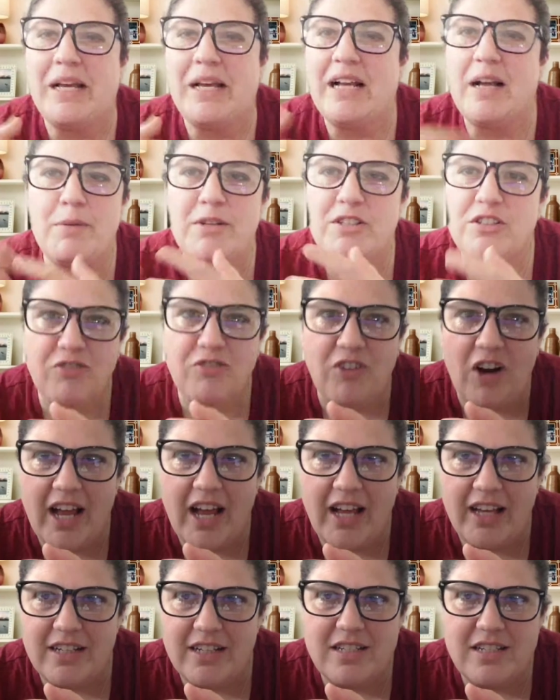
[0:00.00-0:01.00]
to pick up his
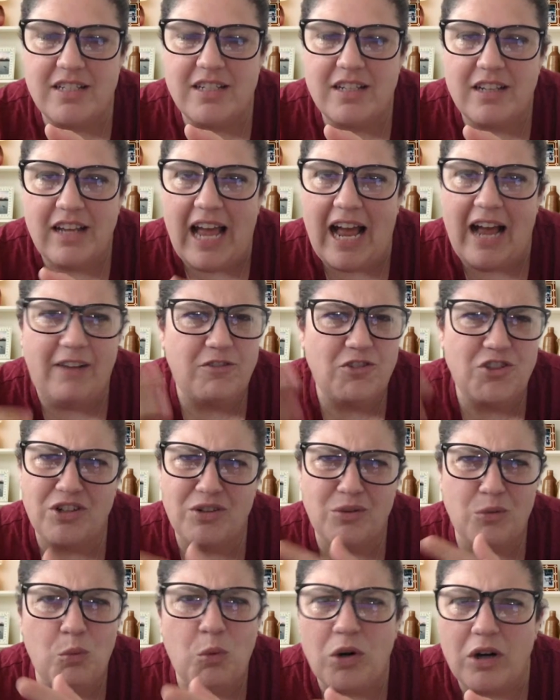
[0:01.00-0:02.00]
friend
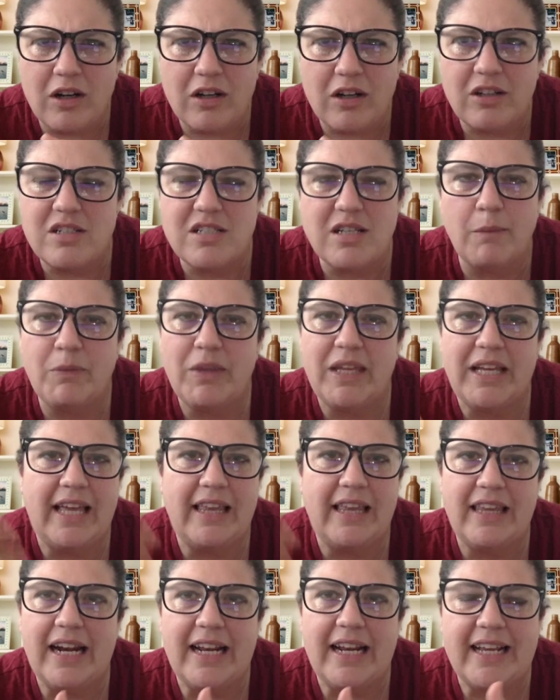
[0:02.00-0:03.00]
after work or something,
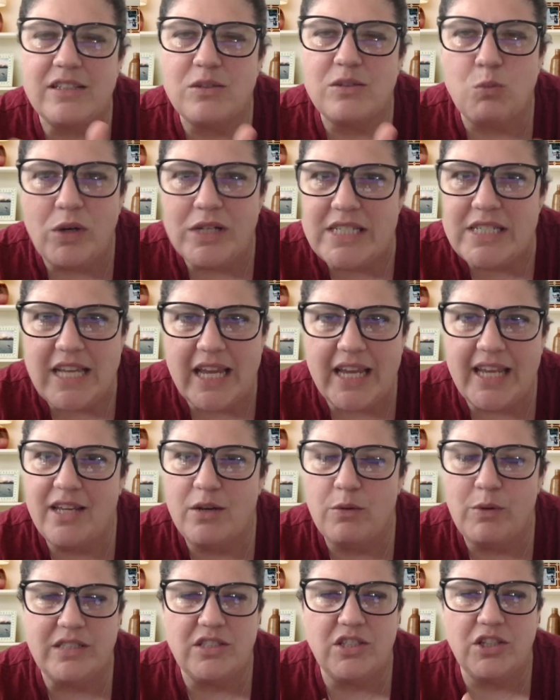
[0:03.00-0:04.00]
and then I guess one day
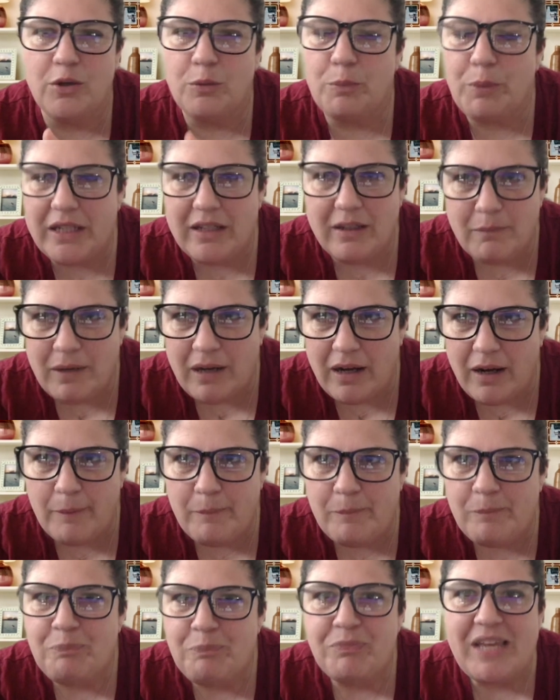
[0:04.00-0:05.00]
he went to go pick him
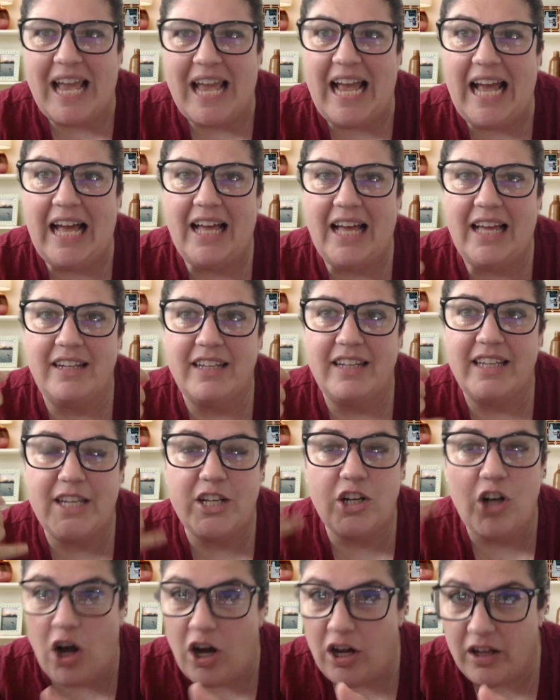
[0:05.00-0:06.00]
up, and
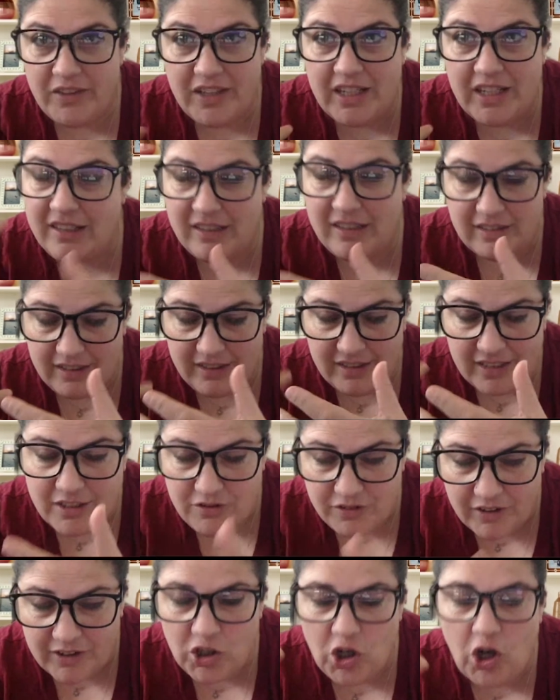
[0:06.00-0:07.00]
he called
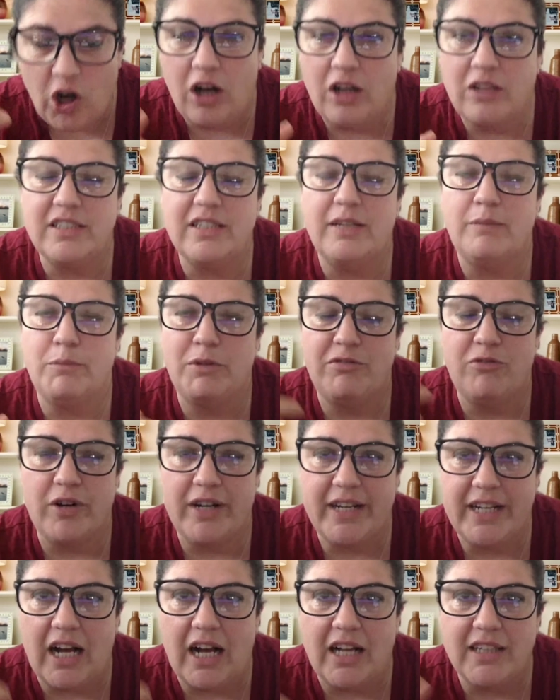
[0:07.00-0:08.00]
his friend called him before
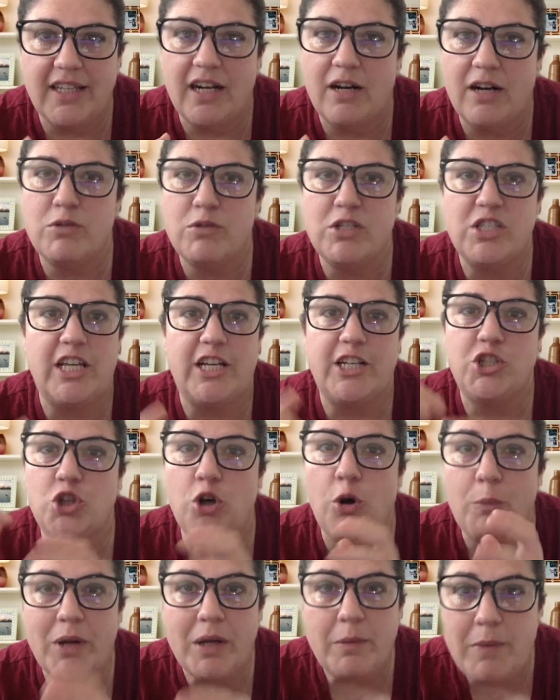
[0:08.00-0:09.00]
he got there and was like,
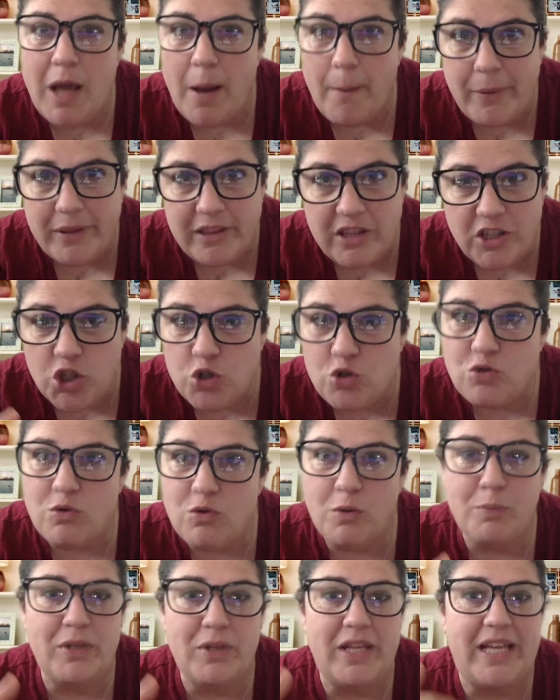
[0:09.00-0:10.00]
"Don't pick me up at the
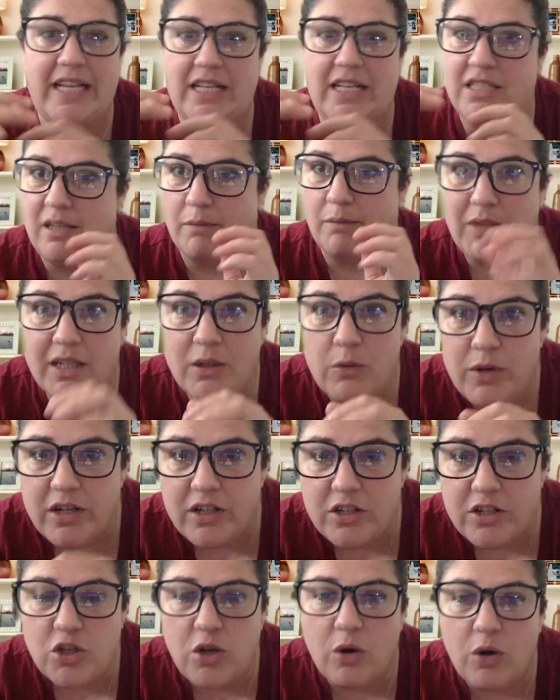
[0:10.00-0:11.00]
usual place. Something
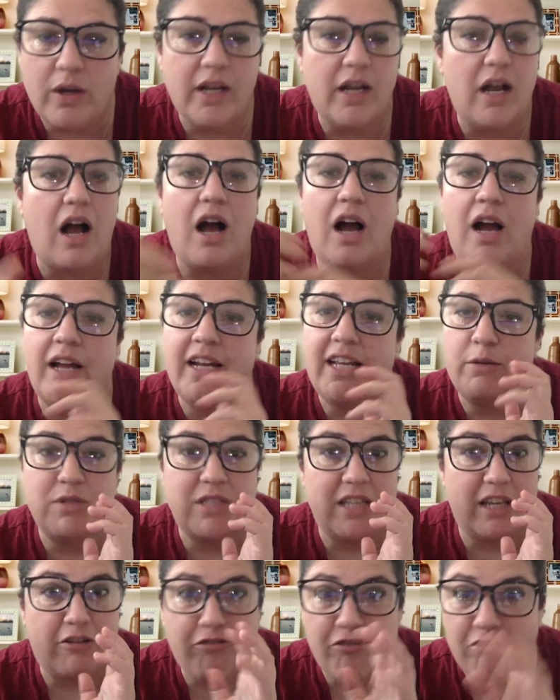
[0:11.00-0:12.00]
weird is going on." He
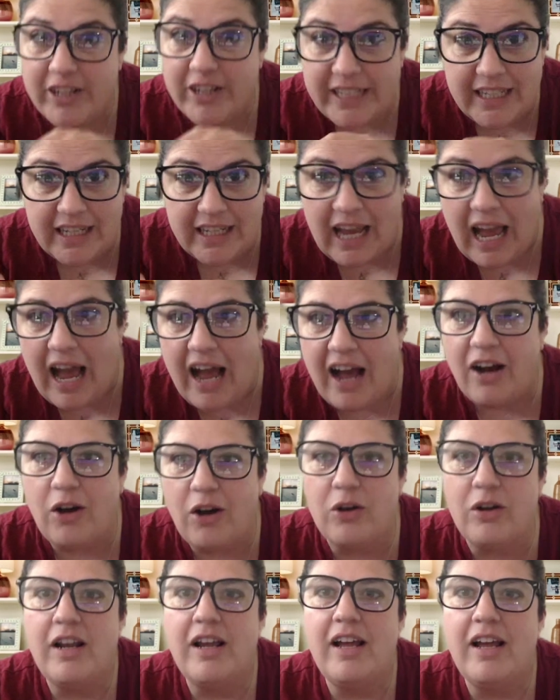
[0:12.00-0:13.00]
was like freaking
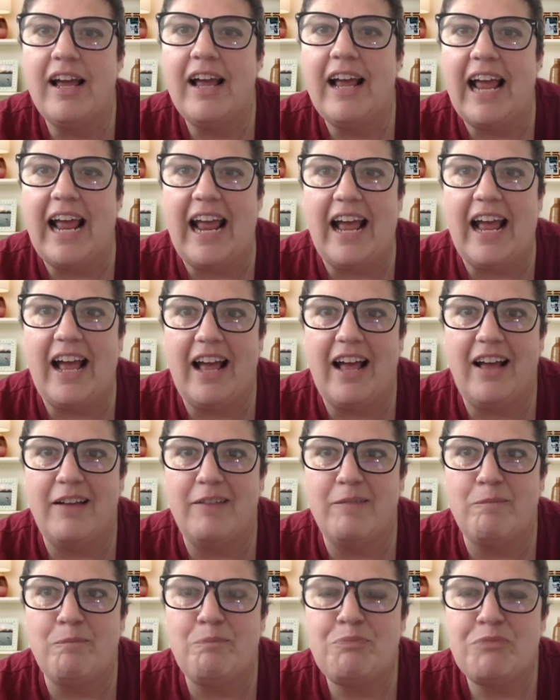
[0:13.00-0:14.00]
out,
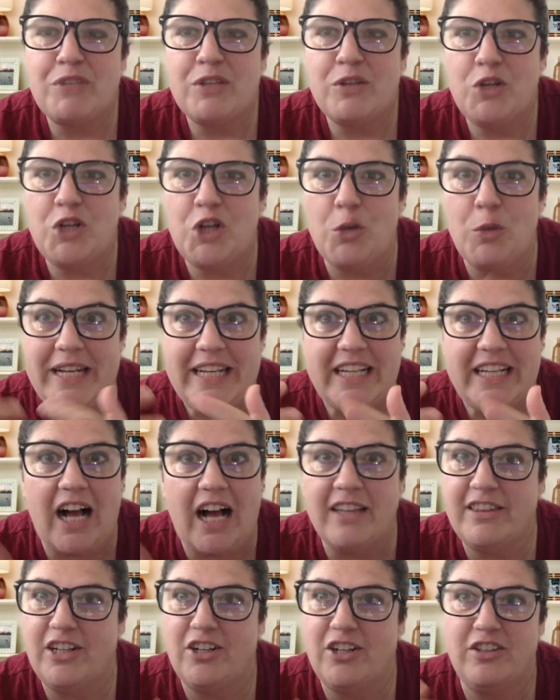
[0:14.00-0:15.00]
and when he
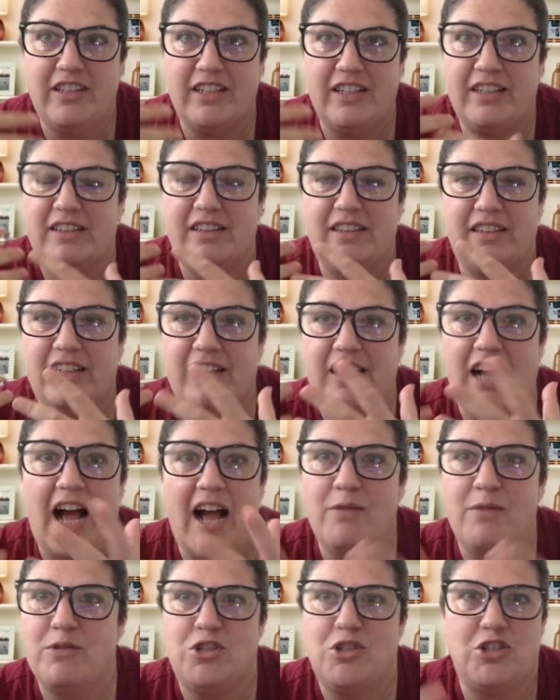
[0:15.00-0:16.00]
got there, the
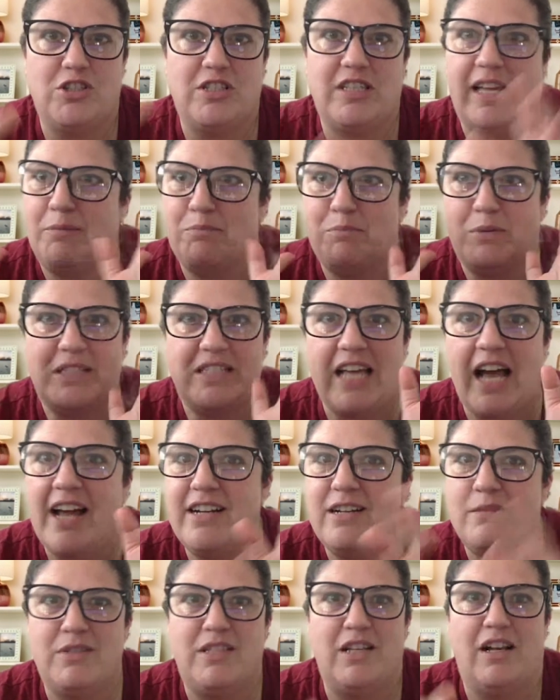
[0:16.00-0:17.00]
guy was just like
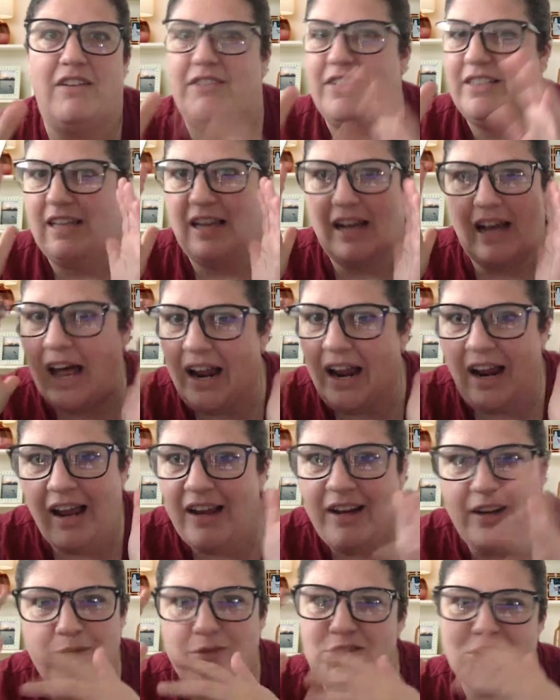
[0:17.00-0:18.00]
beside himself. He's like,
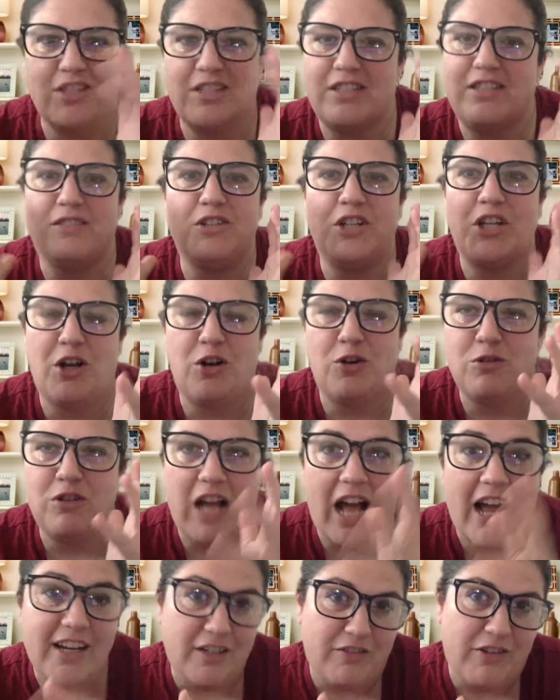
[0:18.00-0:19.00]
it was just,
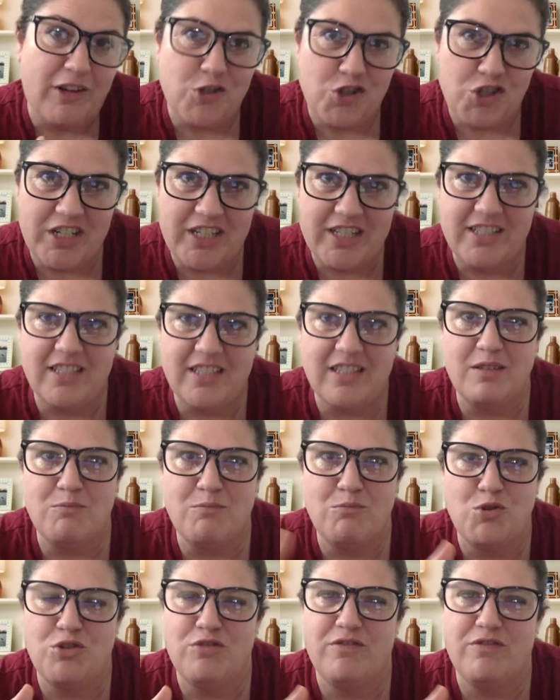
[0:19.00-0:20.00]
kind of how she is in the
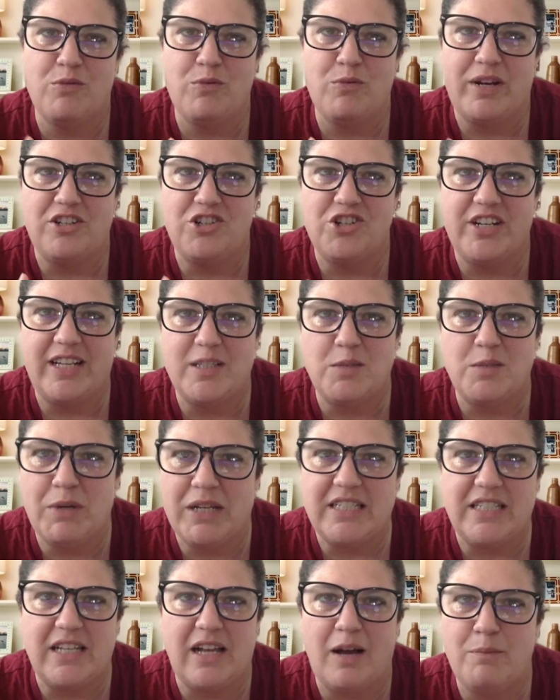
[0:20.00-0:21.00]
movie when she gets
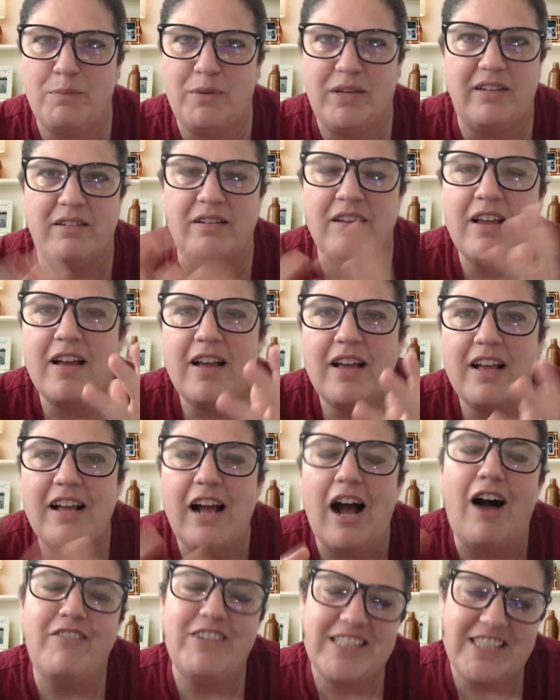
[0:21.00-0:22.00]
picked up, and
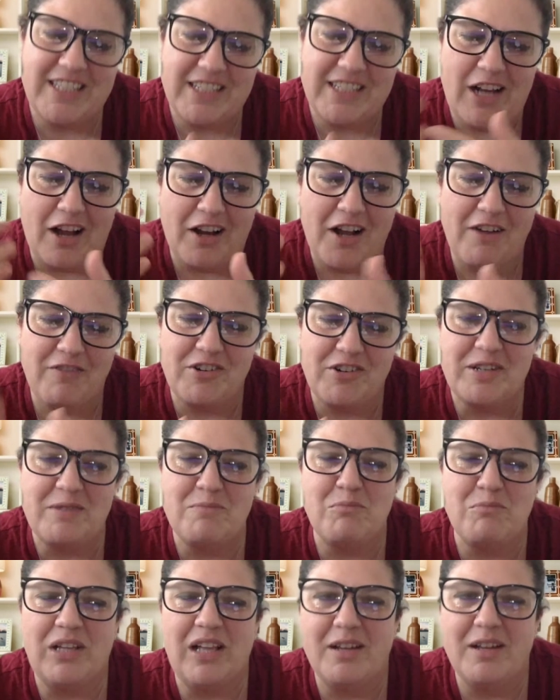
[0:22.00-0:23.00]
obviously not covered
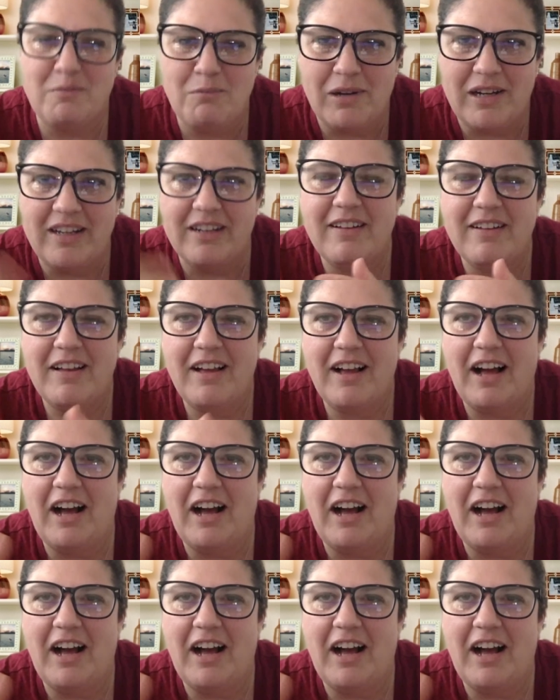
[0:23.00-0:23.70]
in blood, but